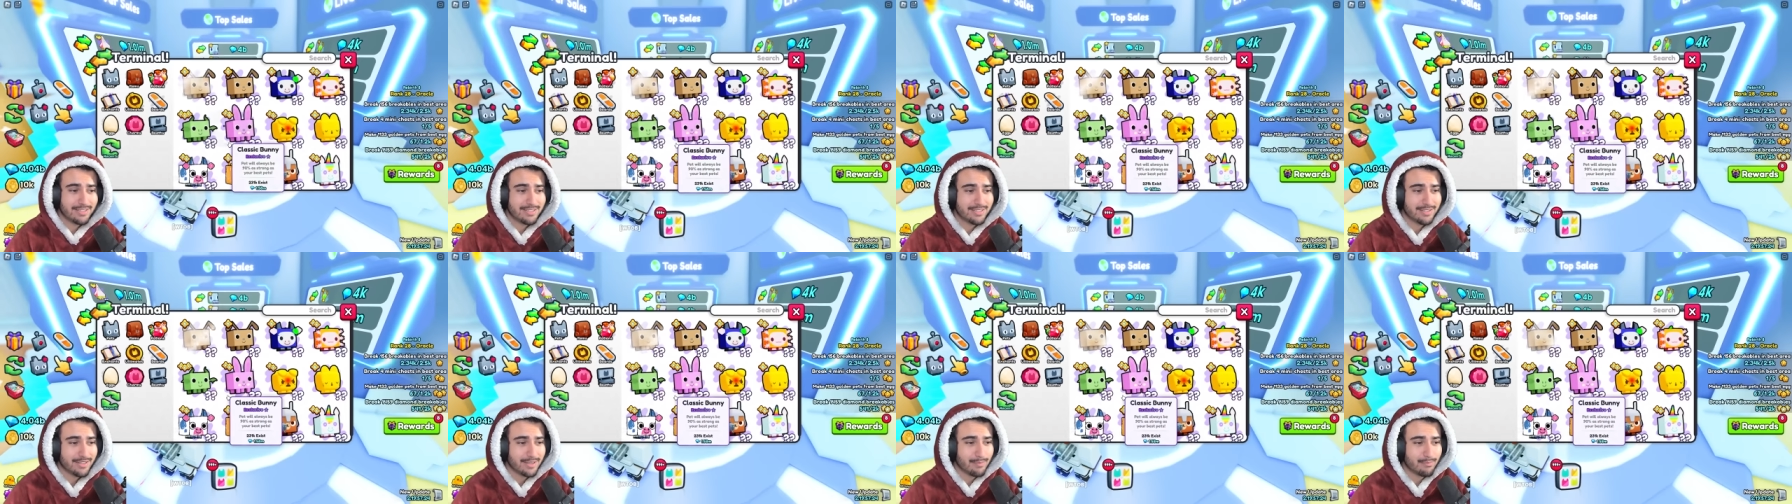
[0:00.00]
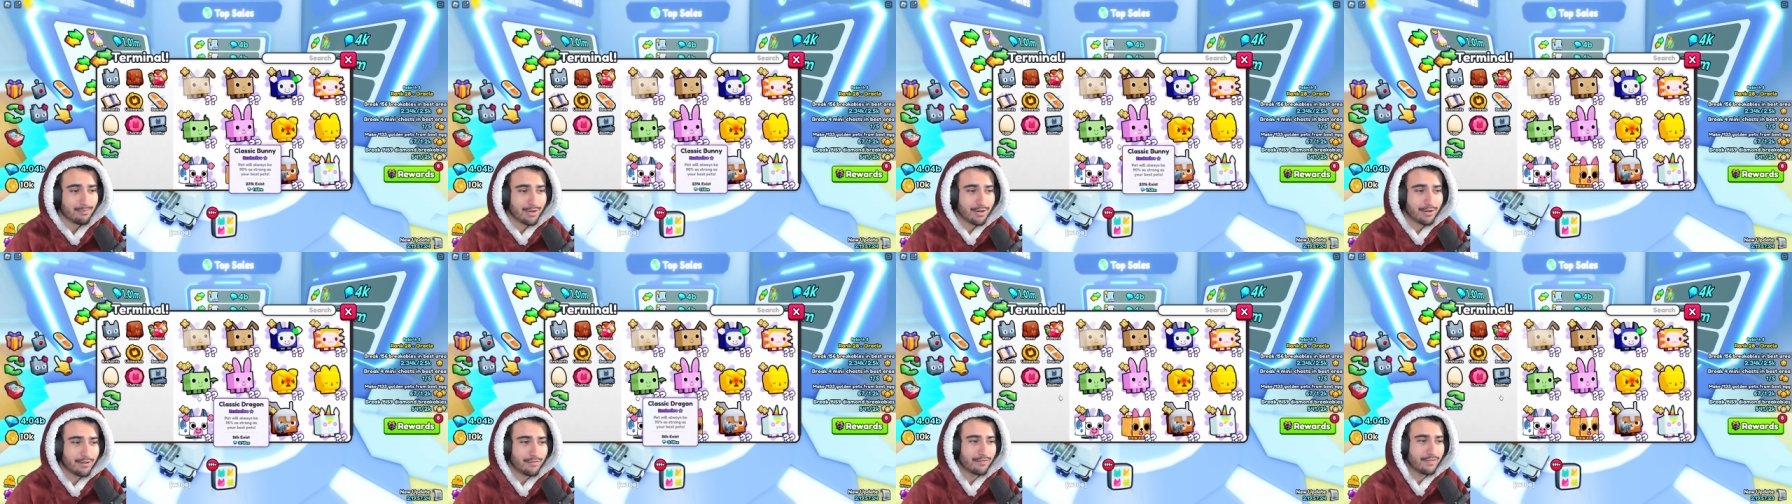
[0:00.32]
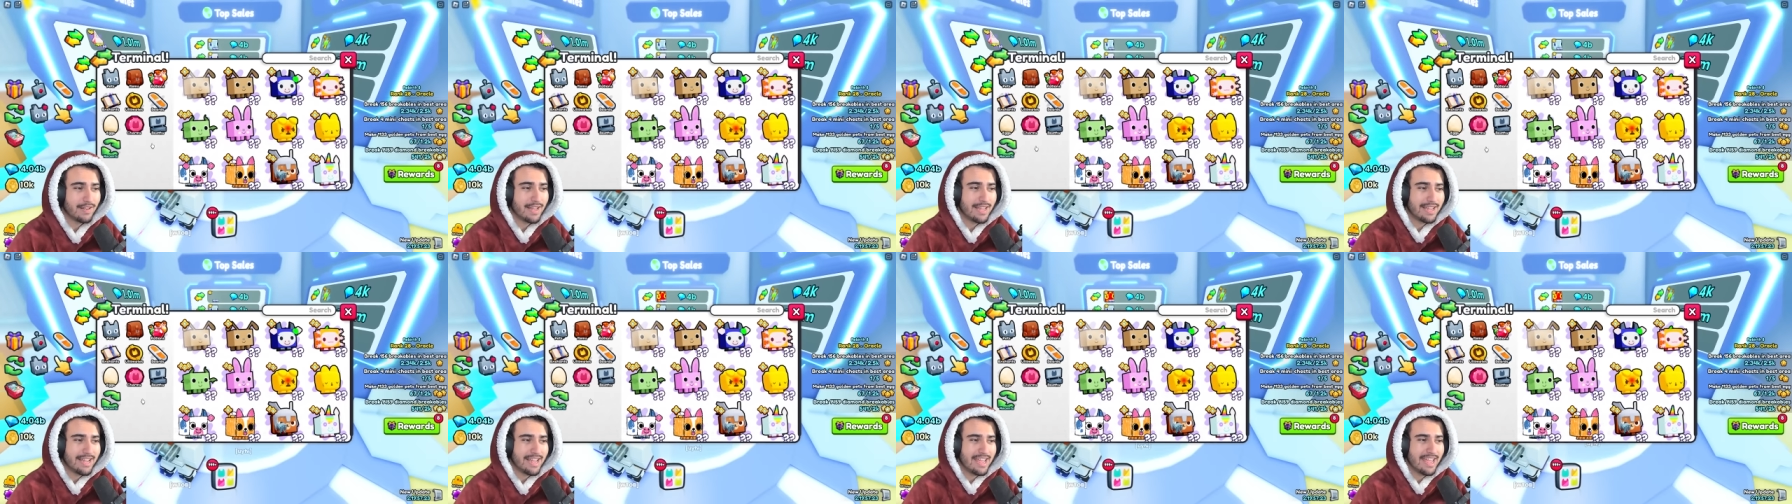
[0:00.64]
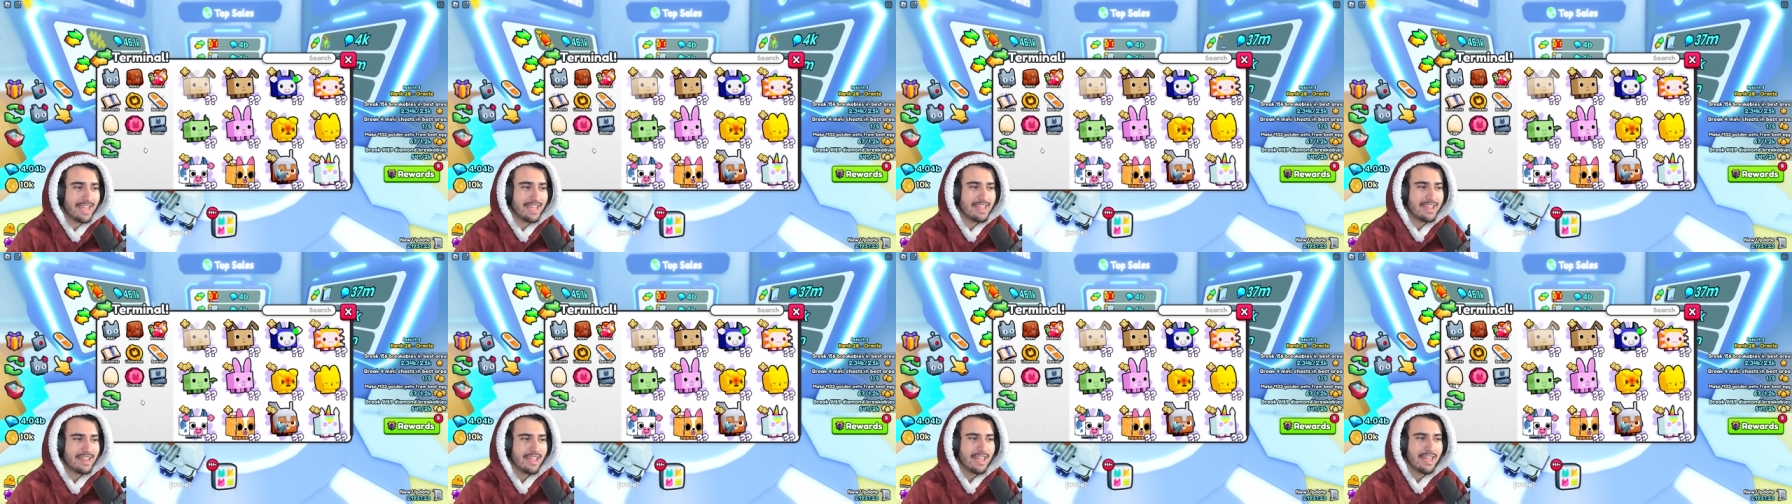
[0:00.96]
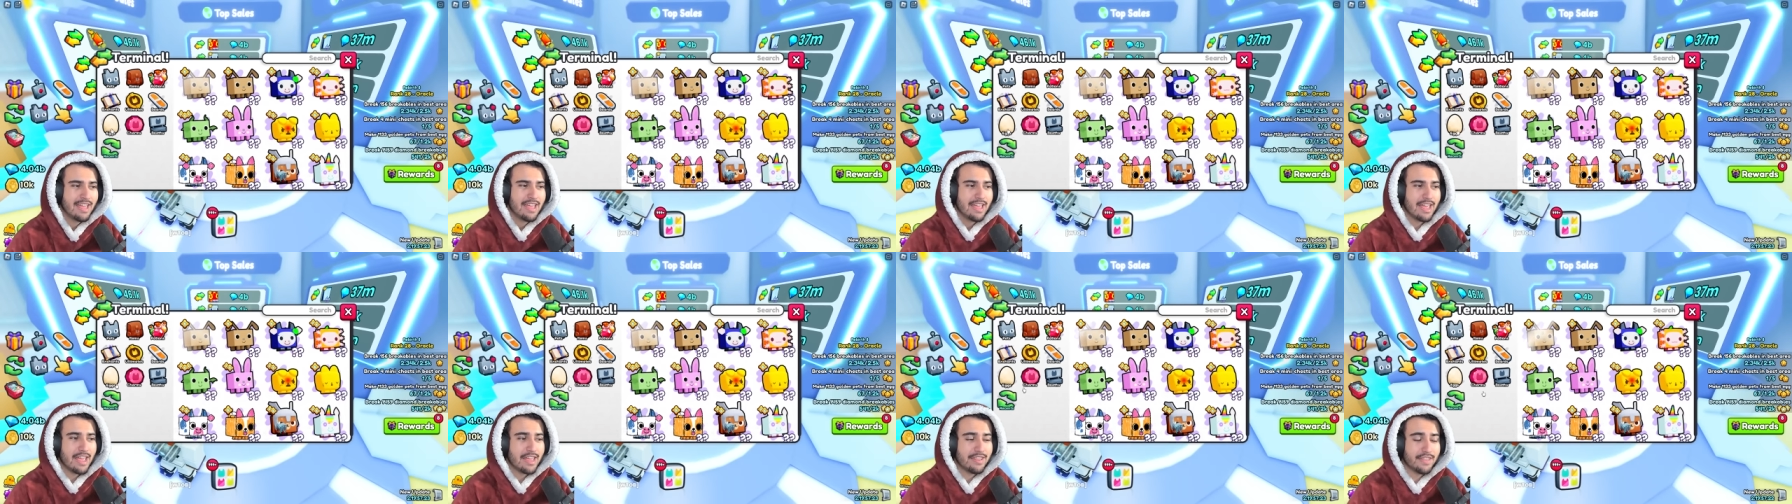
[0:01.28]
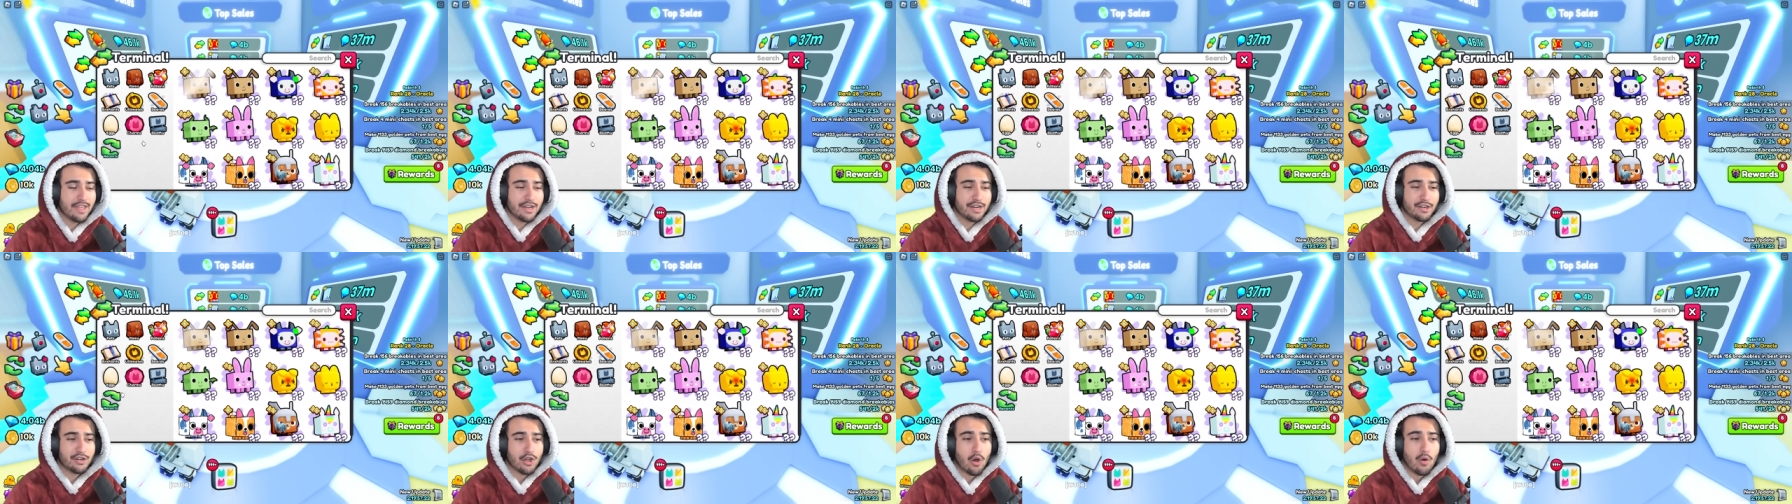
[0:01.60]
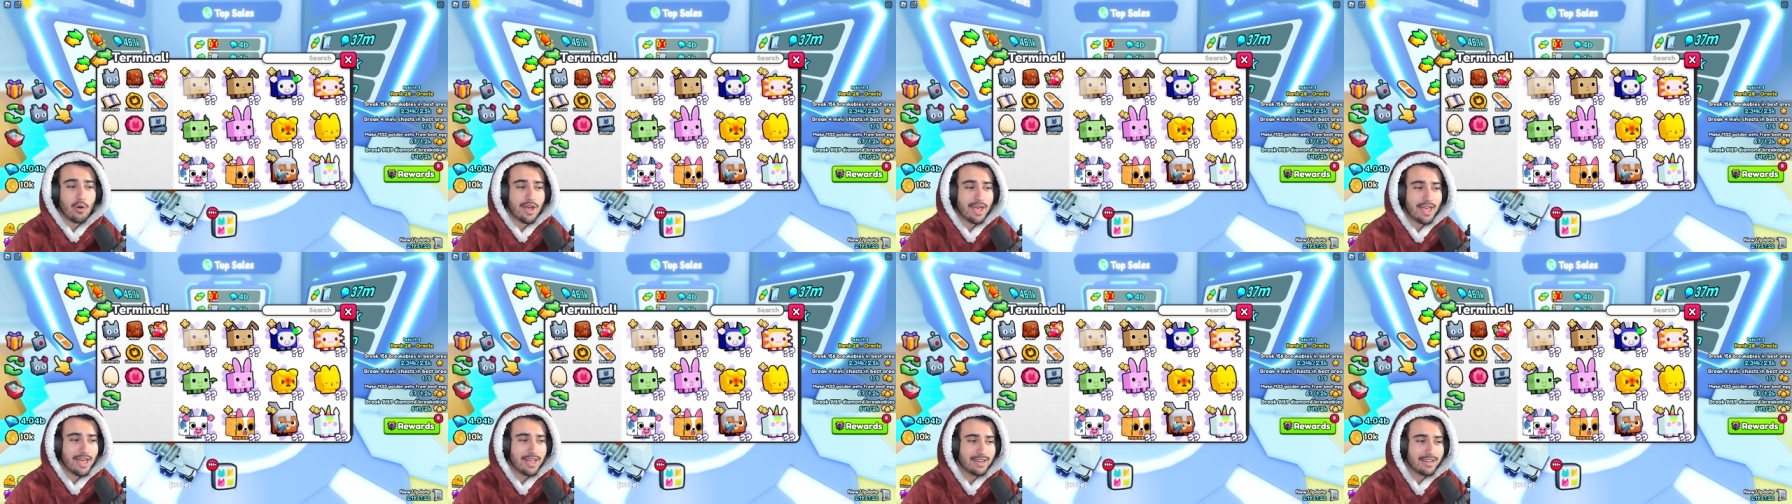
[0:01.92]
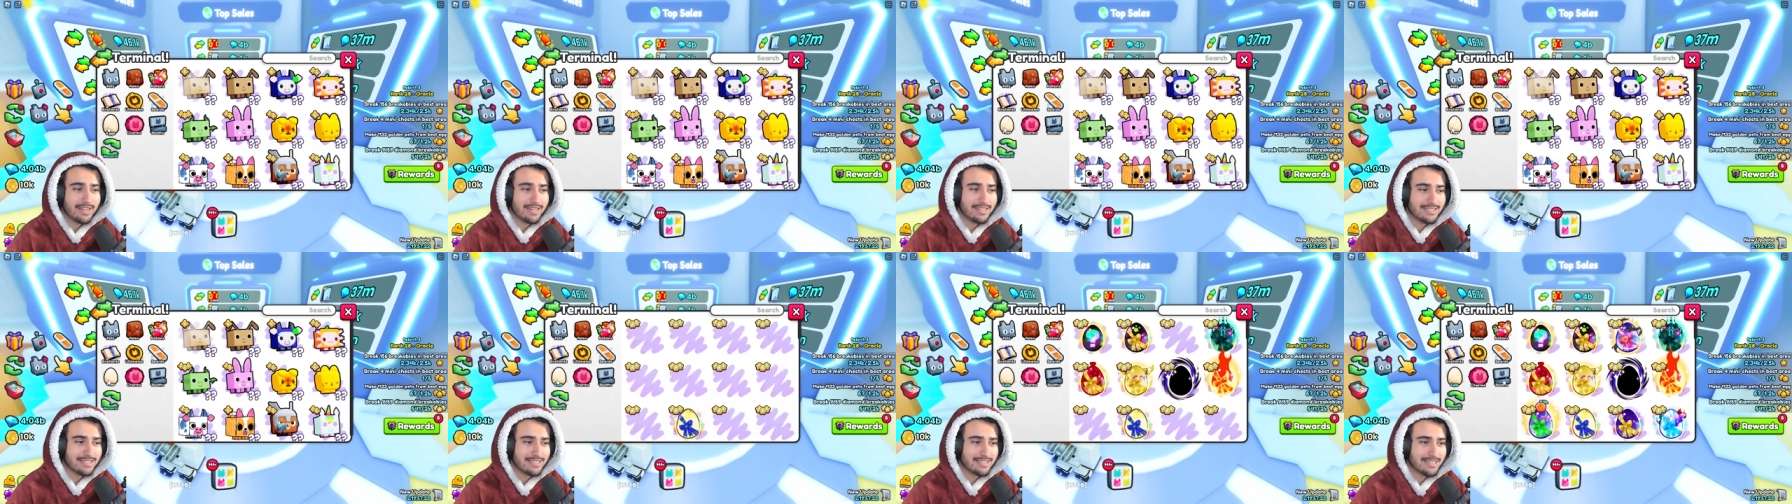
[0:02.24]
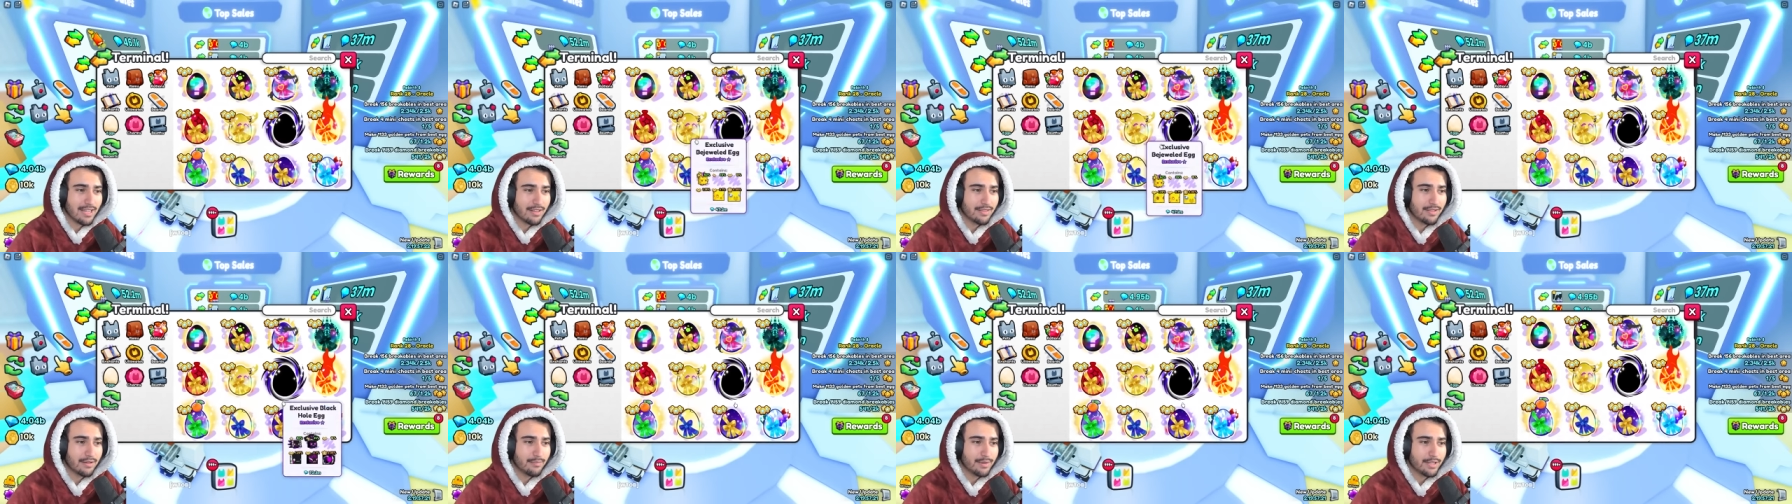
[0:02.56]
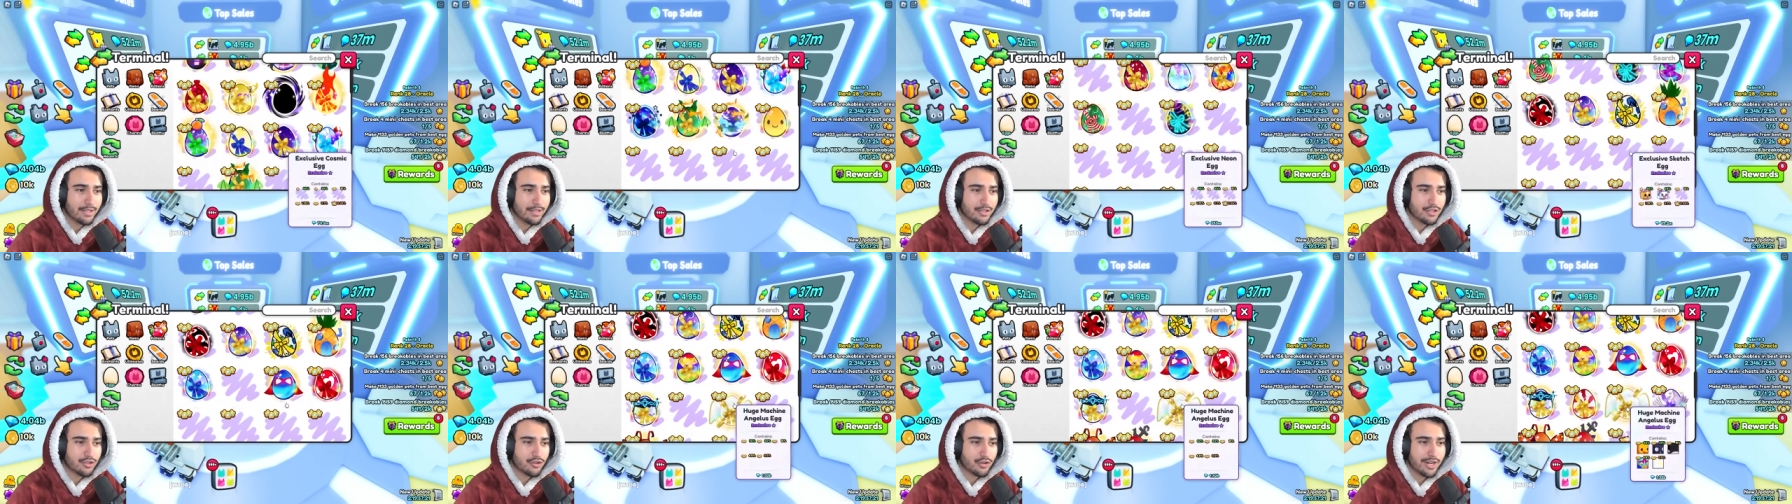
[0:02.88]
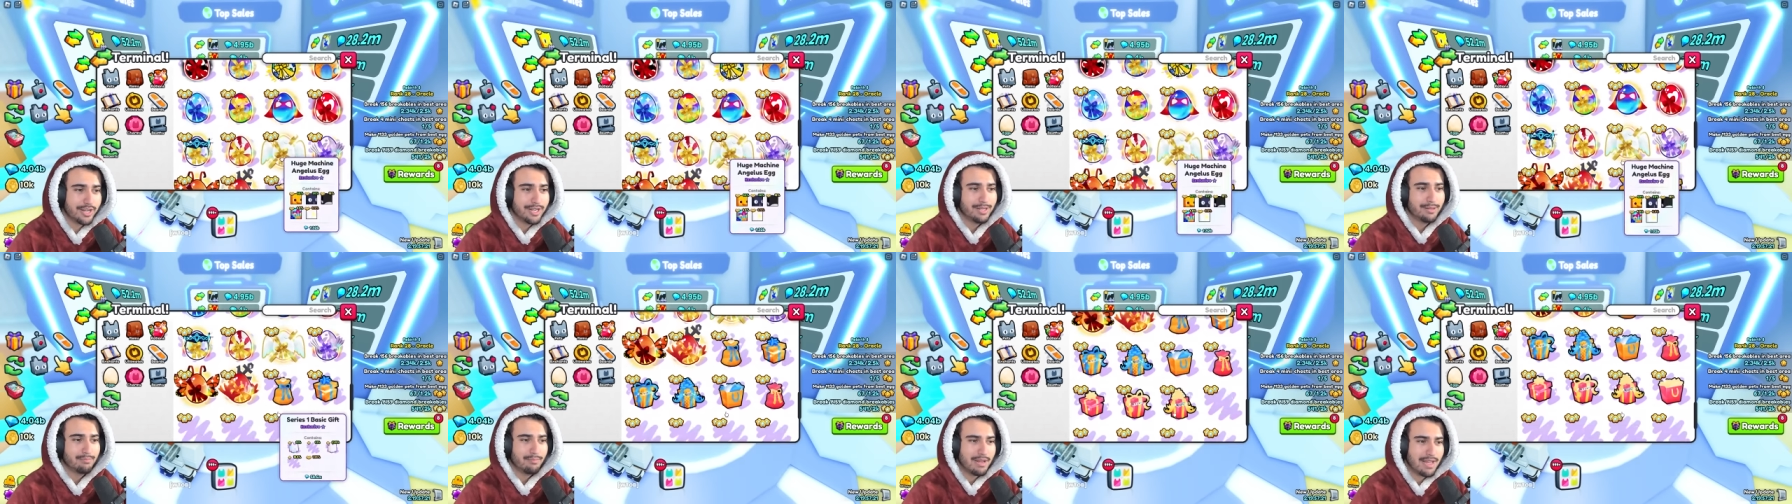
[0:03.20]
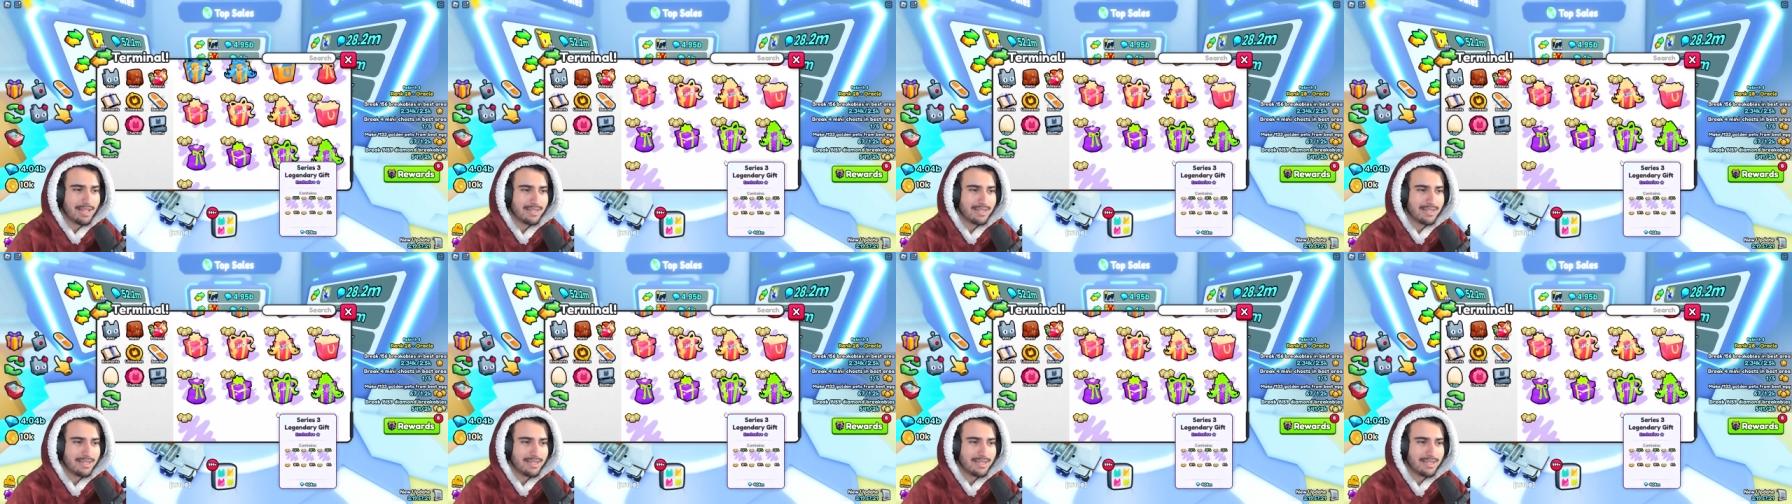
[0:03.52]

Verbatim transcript: into the butterfly egg and then go ahead and sell them in the trading